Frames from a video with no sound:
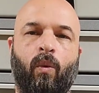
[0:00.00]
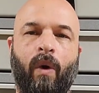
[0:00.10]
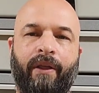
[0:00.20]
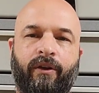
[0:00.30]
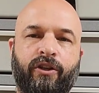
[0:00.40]

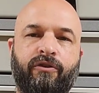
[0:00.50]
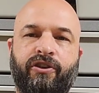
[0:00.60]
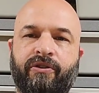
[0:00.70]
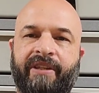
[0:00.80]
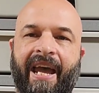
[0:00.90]
whether you
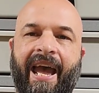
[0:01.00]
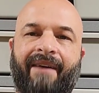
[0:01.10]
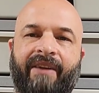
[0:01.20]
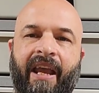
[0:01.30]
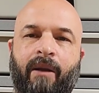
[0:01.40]
choose to
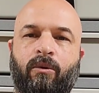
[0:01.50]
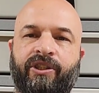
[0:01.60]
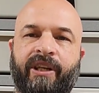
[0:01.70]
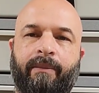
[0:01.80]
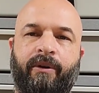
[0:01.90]
have an animal
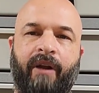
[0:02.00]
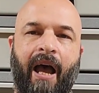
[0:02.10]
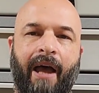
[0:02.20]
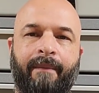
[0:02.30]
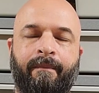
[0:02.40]
shipped or
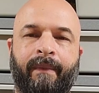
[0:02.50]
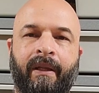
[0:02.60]
not.